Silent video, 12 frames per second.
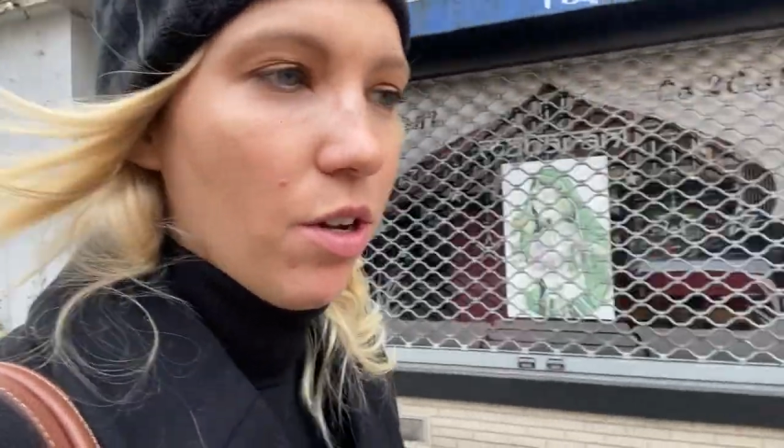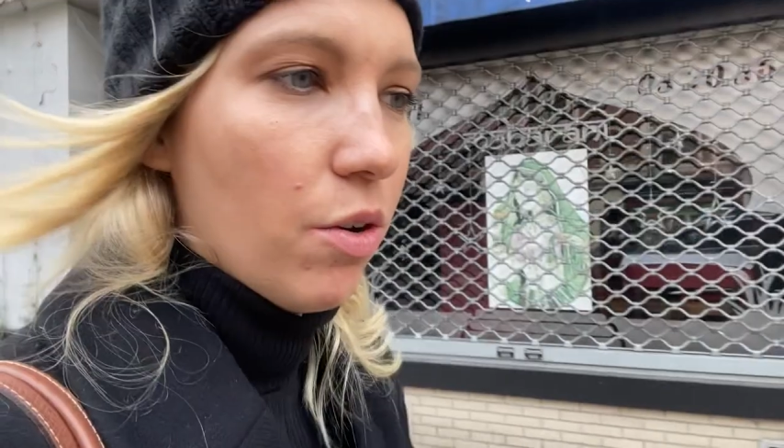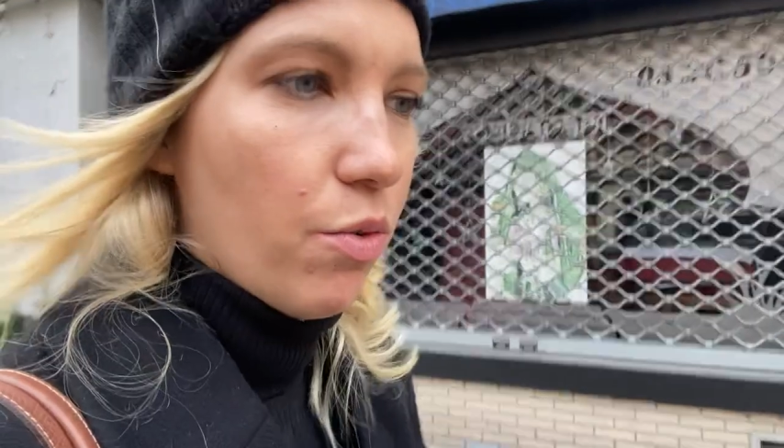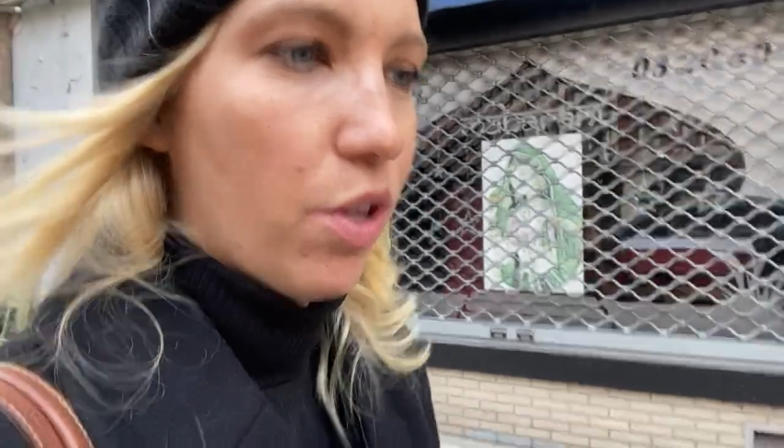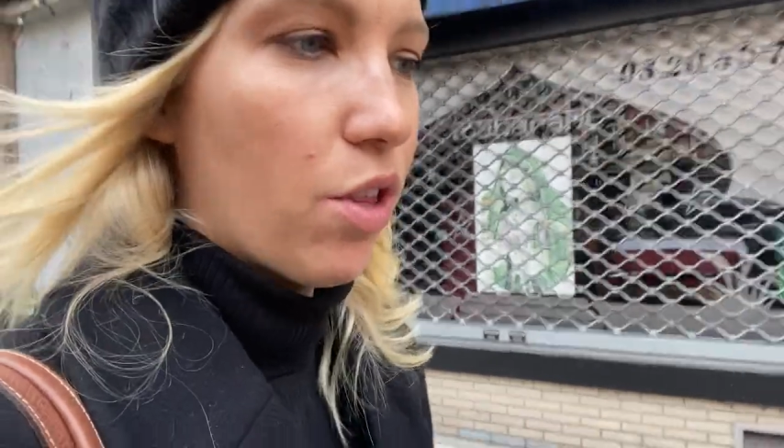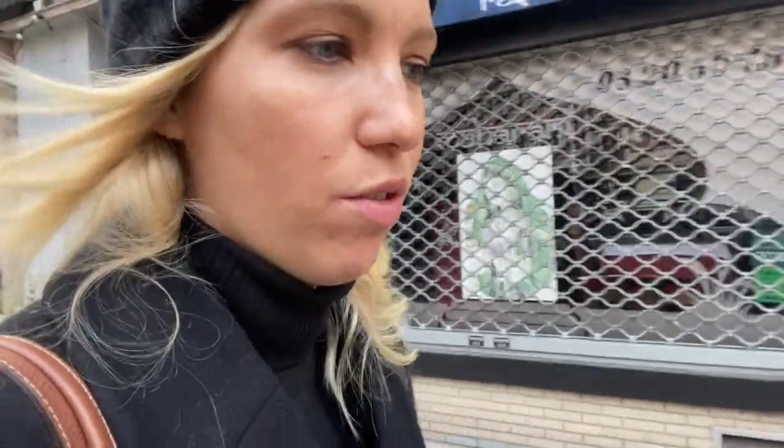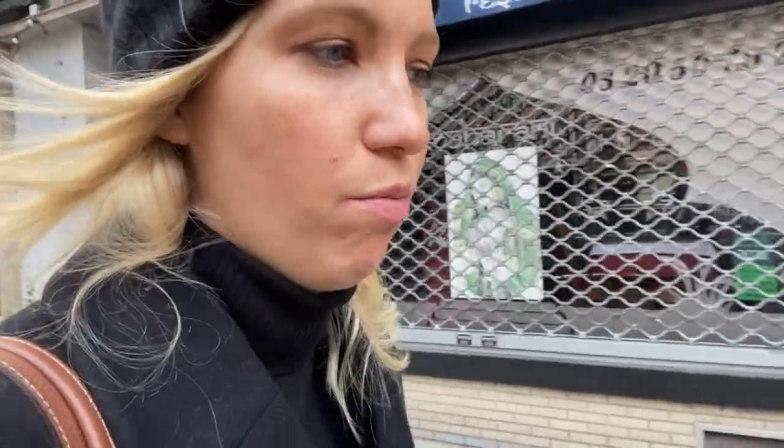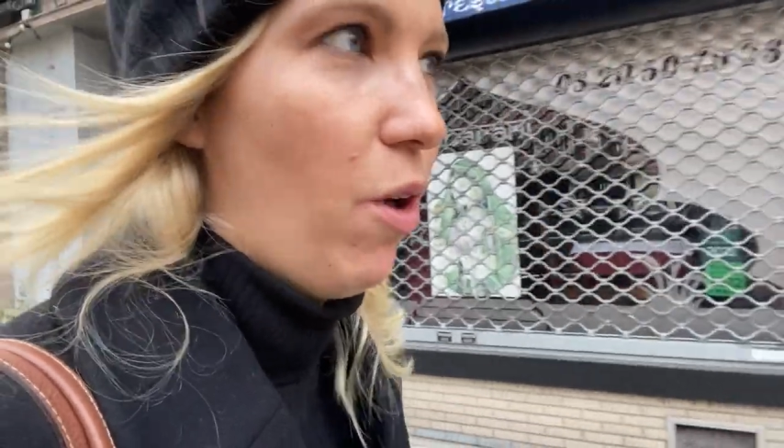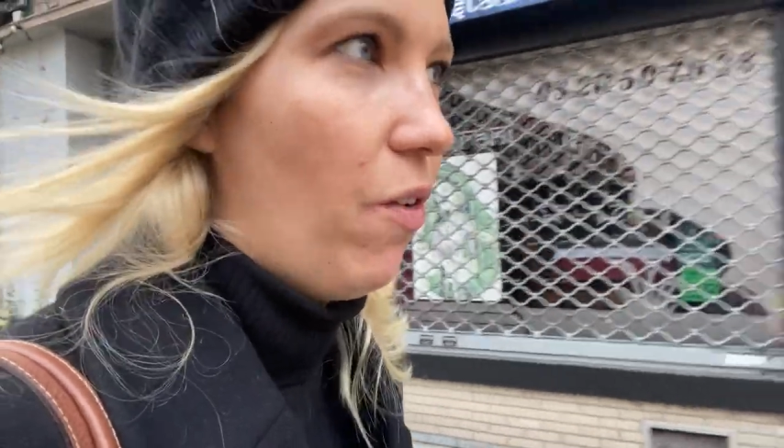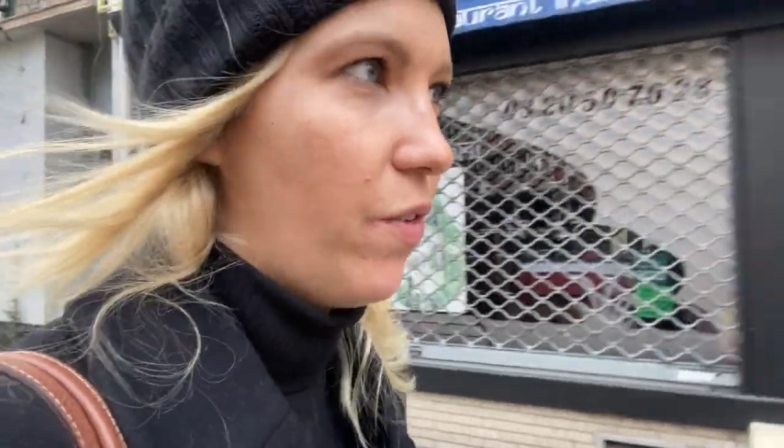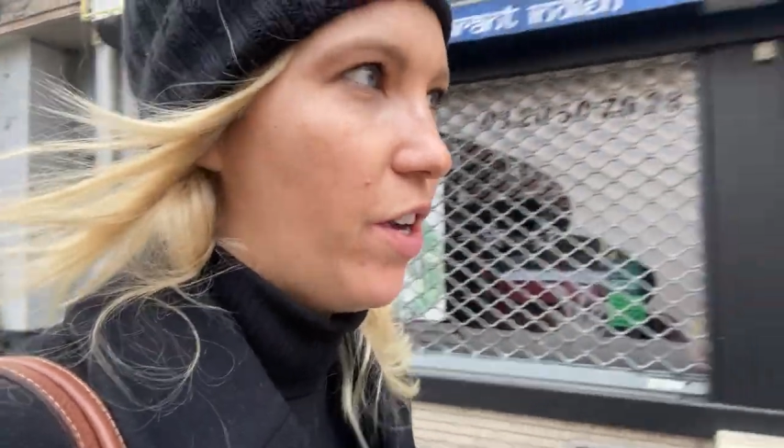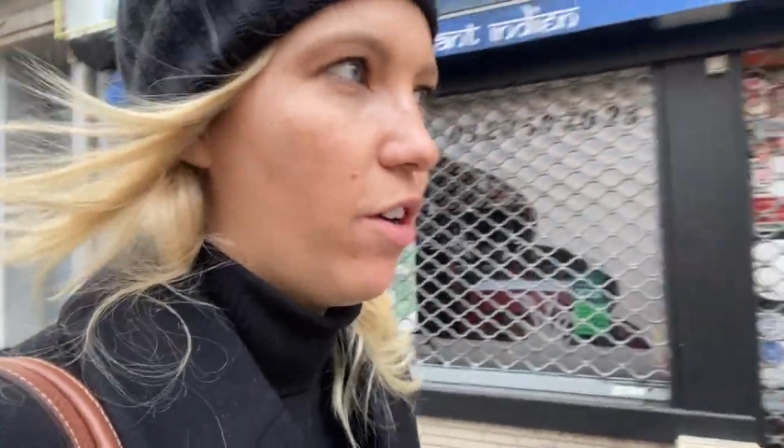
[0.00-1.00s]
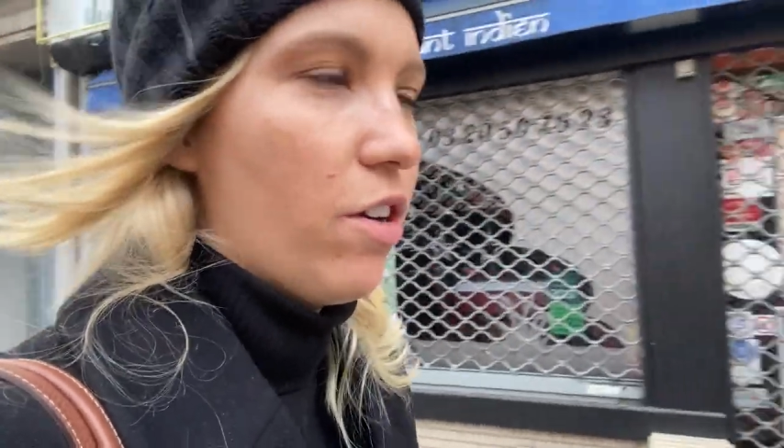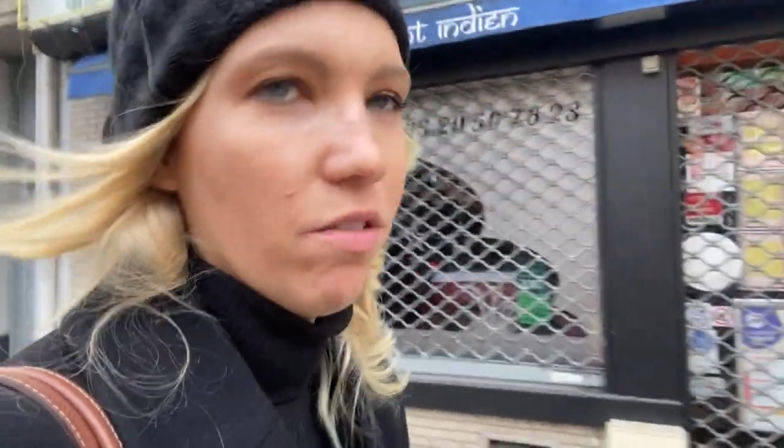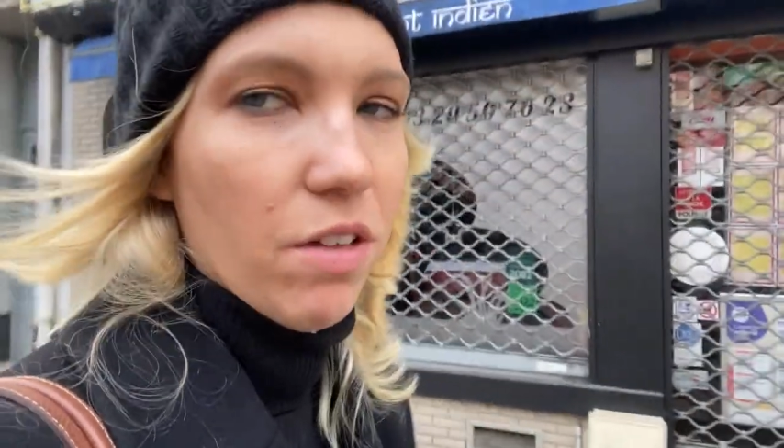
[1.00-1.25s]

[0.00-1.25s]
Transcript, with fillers: with malt vinegar